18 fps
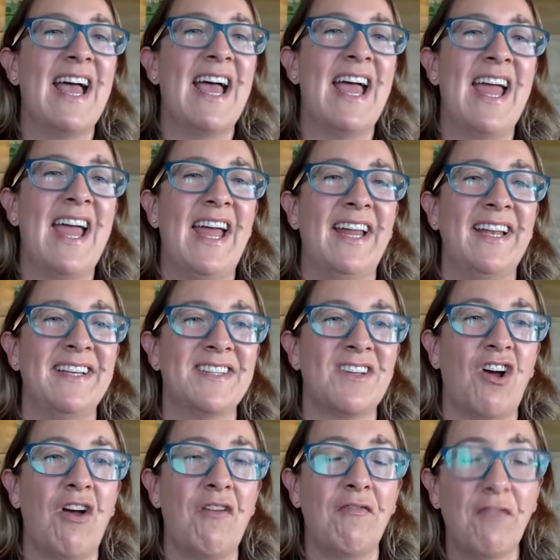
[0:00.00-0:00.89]
and
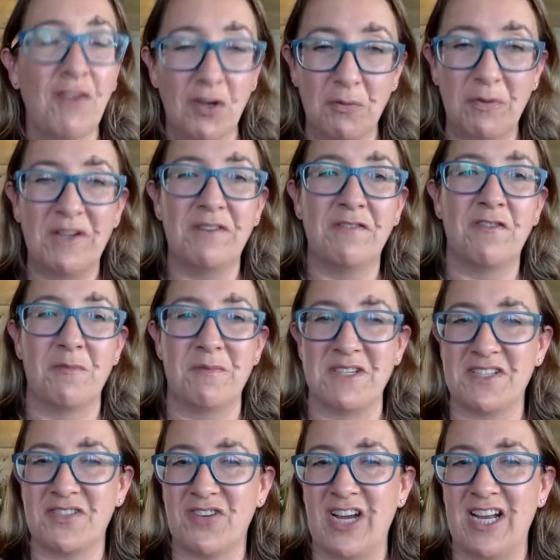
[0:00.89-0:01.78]
I flew in from
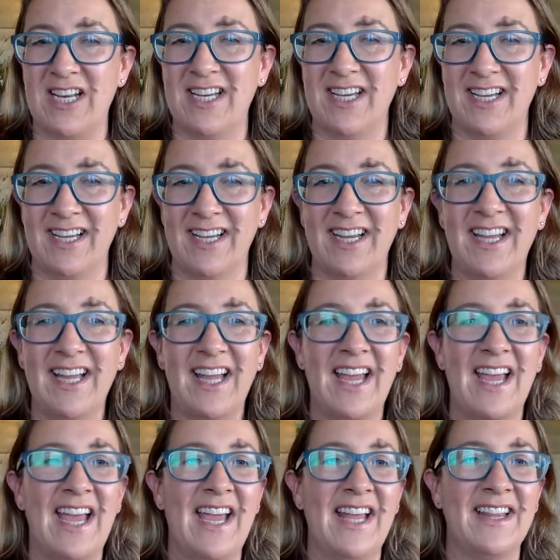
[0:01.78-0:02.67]
Australia,
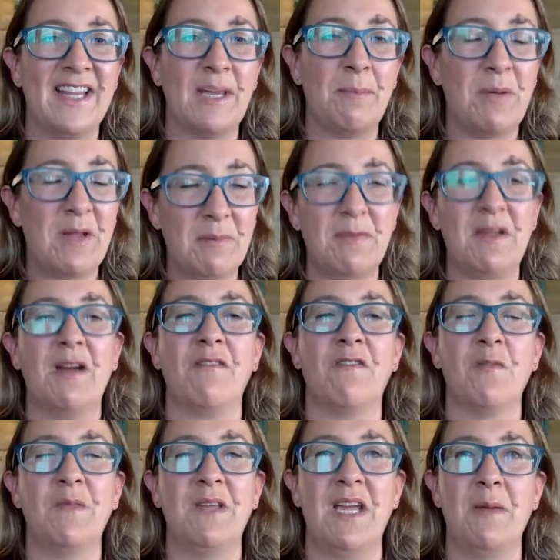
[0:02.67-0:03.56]
and they picked me up
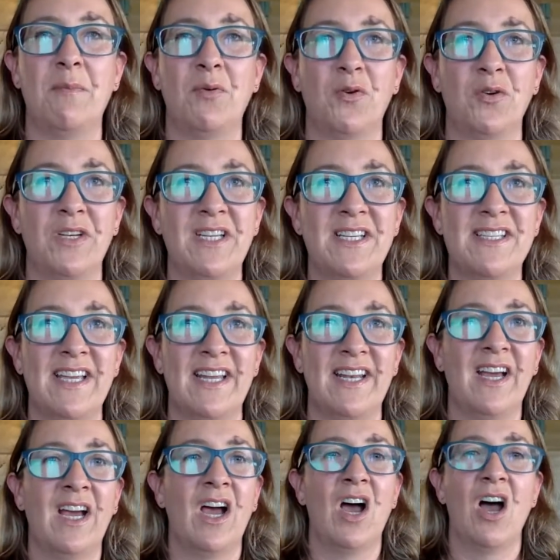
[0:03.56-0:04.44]
from the airport, and he
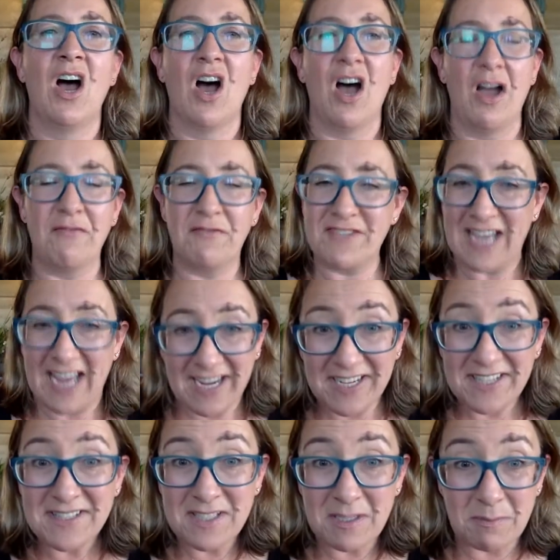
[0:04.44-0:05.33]
said, I've
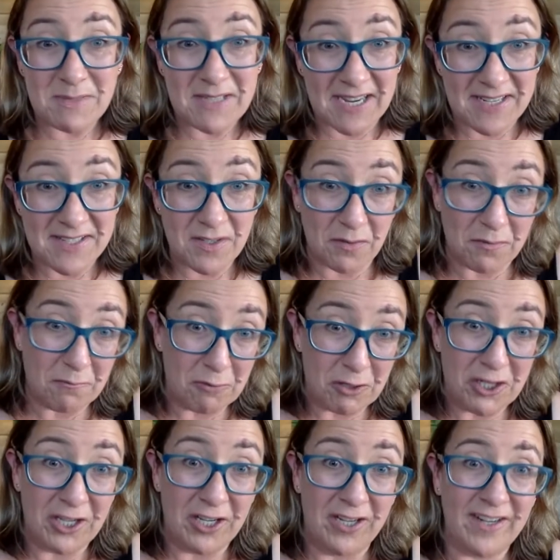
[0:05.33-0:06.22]
taken some days off
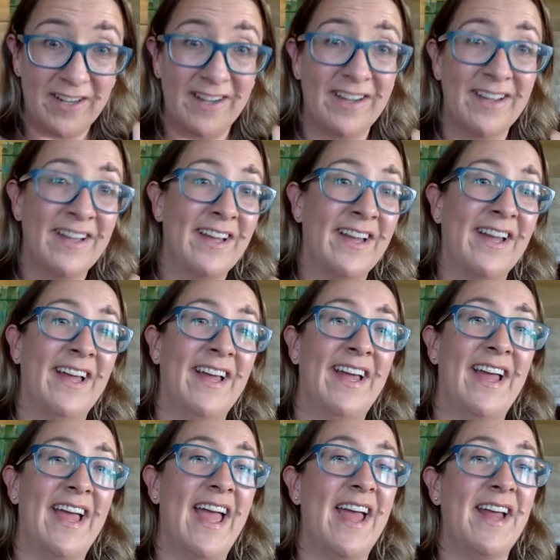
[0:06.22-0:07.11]
work,
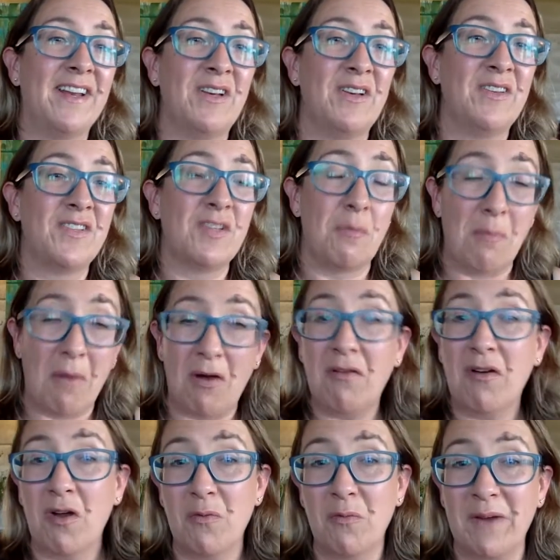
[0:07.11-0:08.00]
and
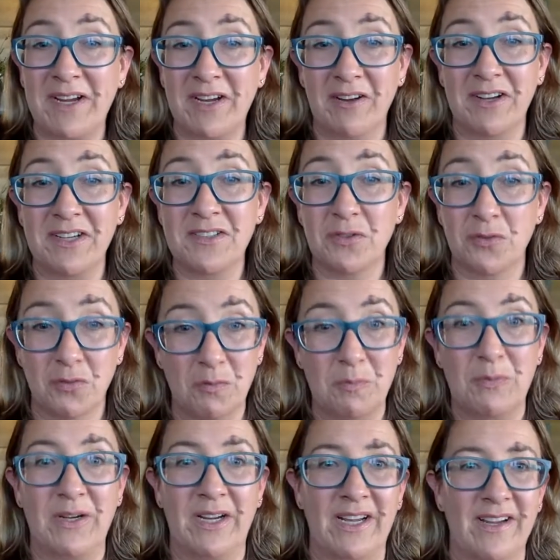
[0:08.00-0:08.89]
tomorrow we're going to
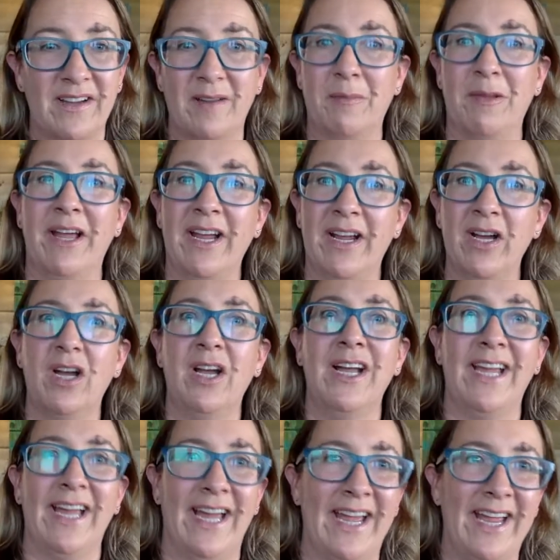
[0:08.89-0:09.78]
Umbria. I'm like,
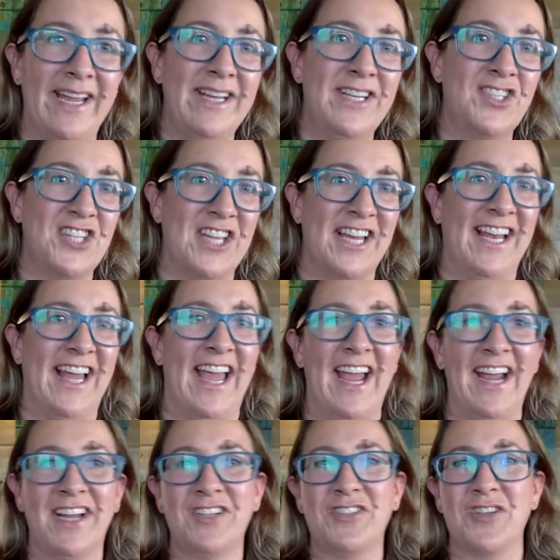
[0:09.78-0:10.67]
okay, jet
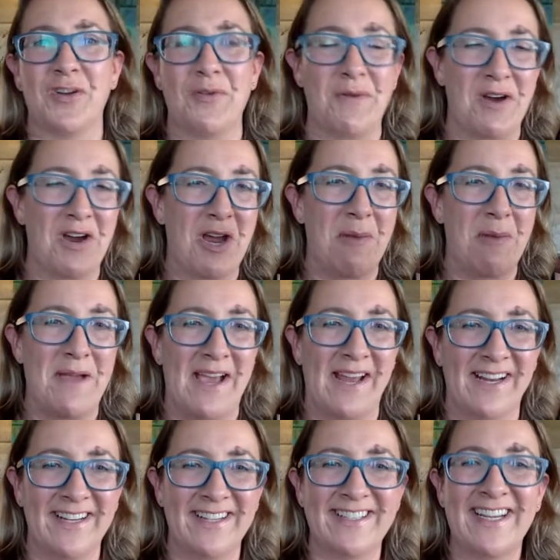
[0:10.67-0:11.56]
lag, don't worry
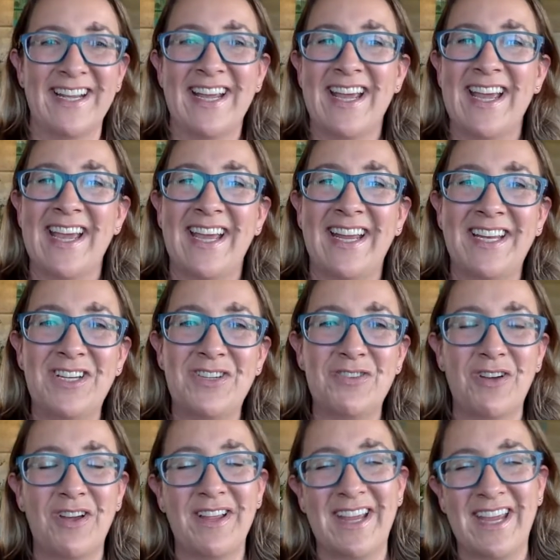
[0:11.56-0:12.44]
about it. And
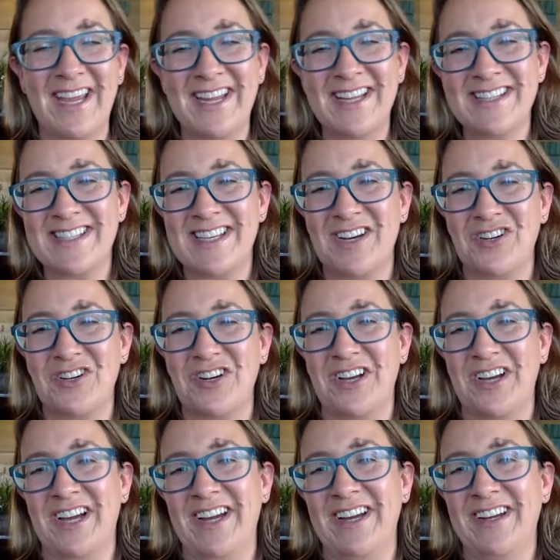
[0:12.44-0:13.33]
he and Sarah and
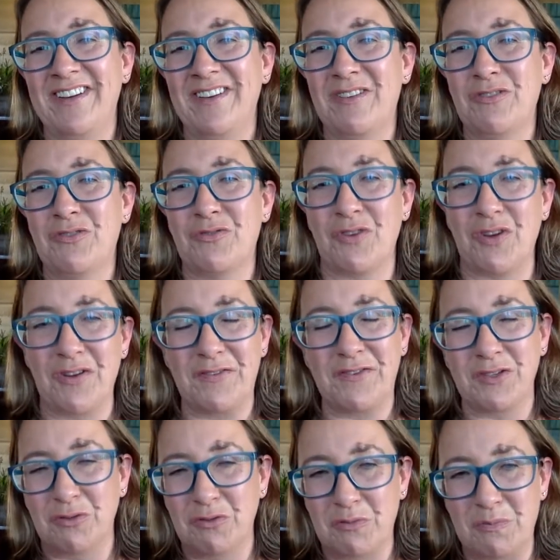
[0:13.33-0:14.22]
I drove
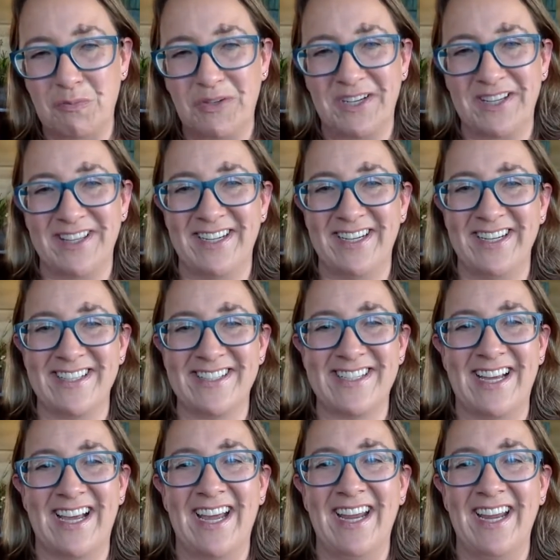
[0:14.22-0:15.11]
to Umbria the next
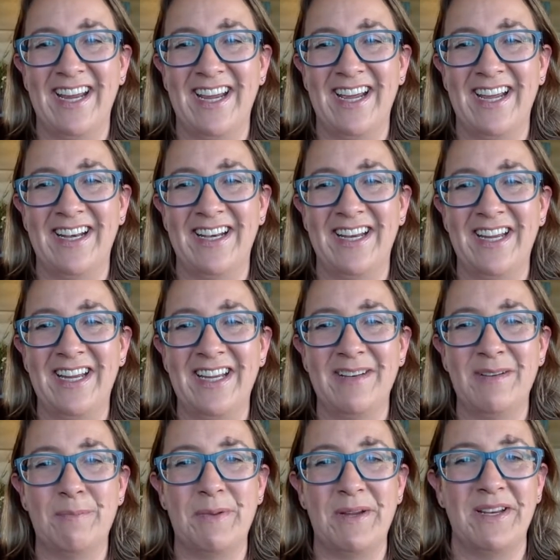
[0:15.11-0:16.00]
day, and
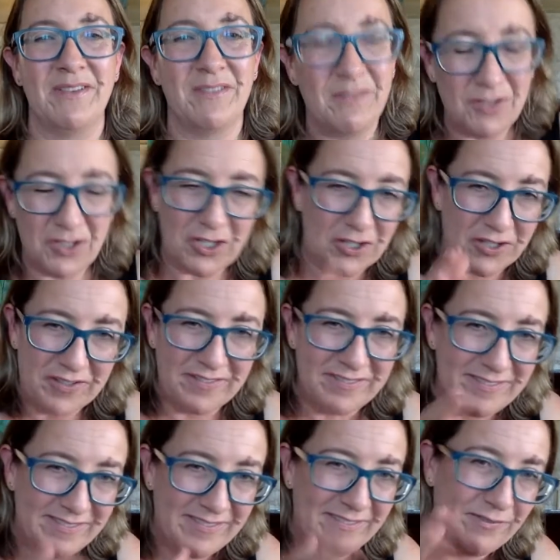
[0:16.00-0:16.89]
he'd been,
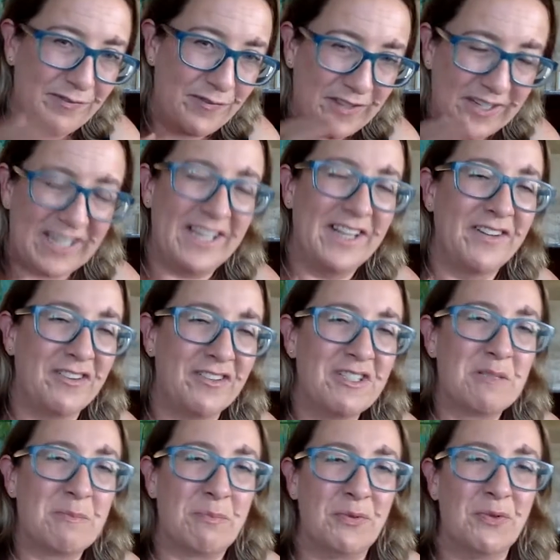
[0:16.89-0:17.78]
flicking through
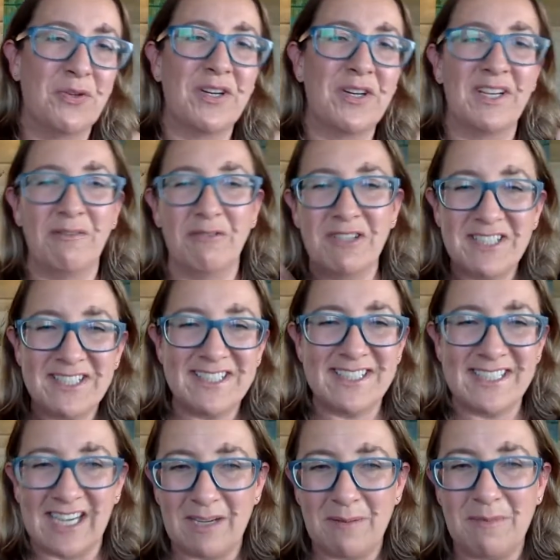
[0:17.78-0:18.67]
his book, and he wanted to
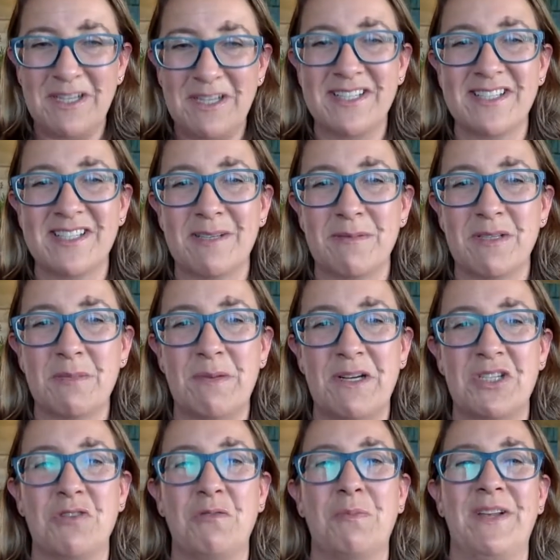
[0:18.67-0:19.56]
take me to some
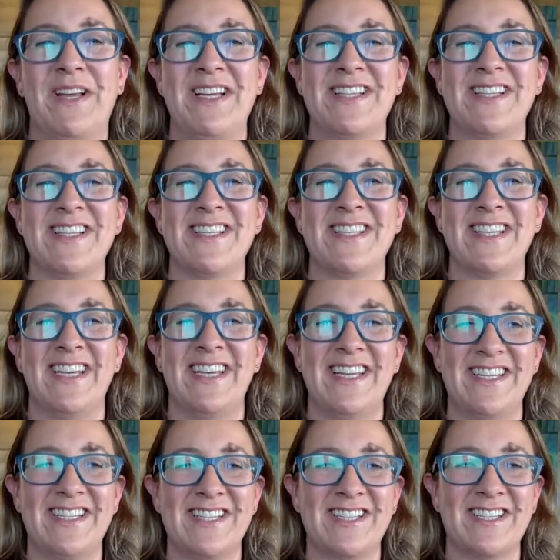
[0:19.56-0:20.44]
special places that
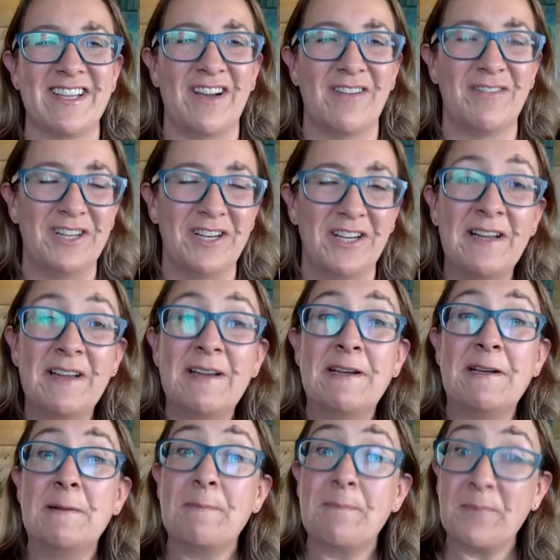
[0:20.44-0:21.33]
he'd discovered.
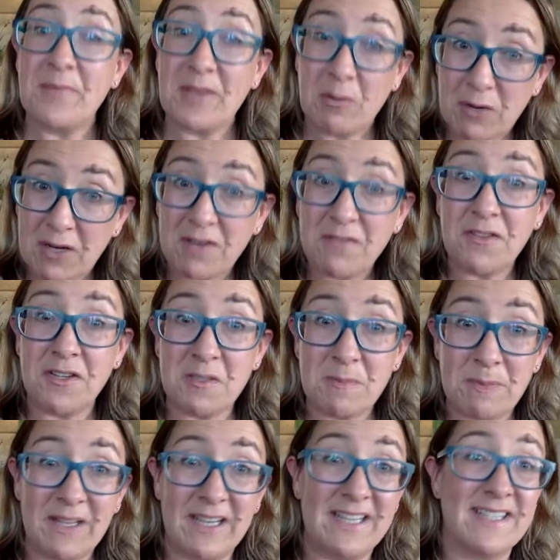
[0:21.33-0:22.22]
One of those
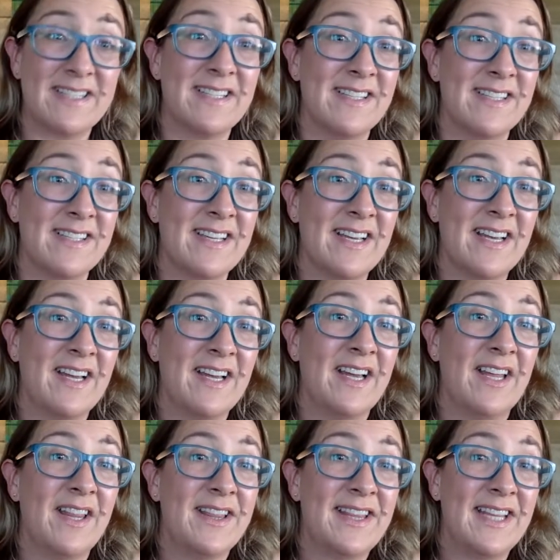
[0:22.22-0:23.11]
places
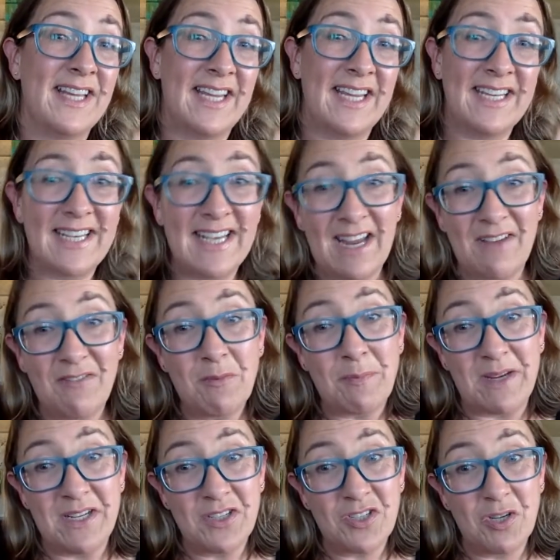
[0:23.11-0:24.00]
that he'd never
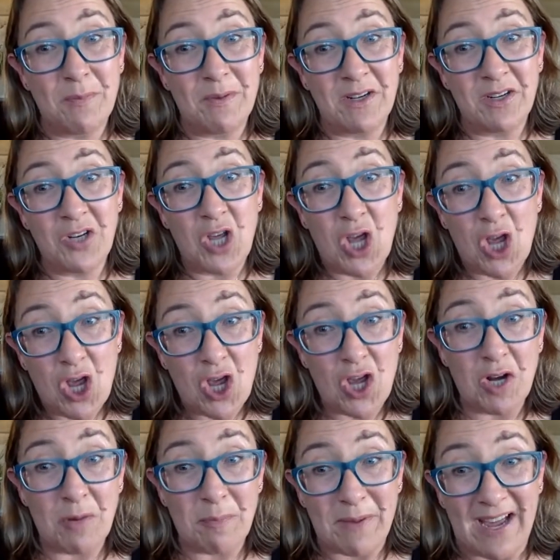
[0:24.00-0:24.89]
been to but had
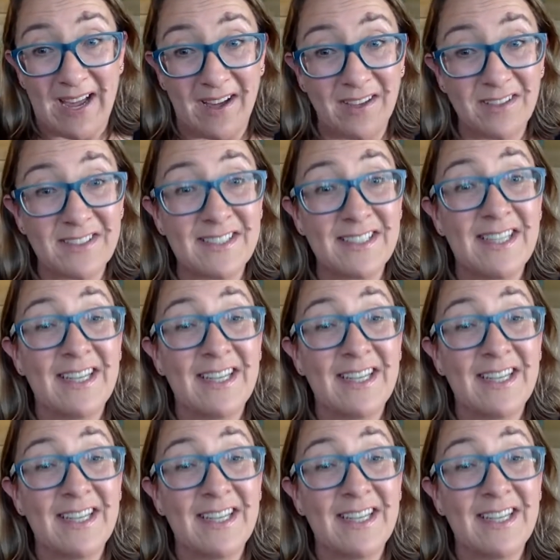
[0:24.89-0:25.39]
heard about